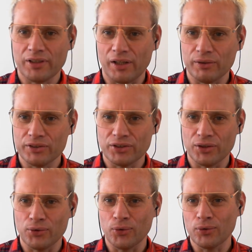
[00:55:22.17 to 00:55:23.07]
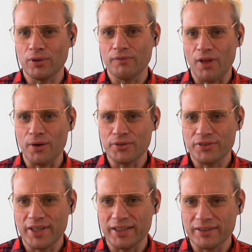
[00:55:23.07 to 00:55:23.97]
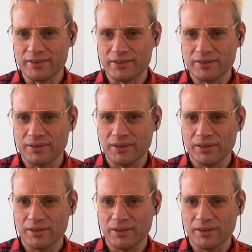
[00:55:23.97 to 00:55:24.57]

culture, all of those things.